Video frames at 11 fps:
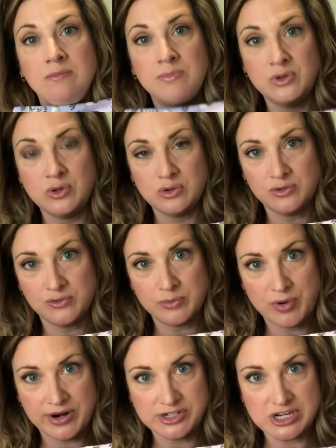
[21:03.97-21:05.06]
beautiful
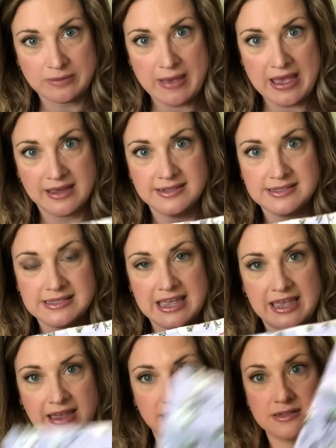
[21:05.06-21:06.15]
project bags
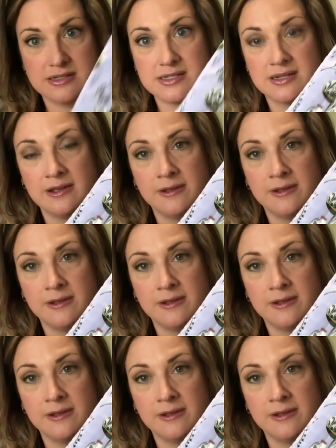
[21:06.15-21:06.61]
and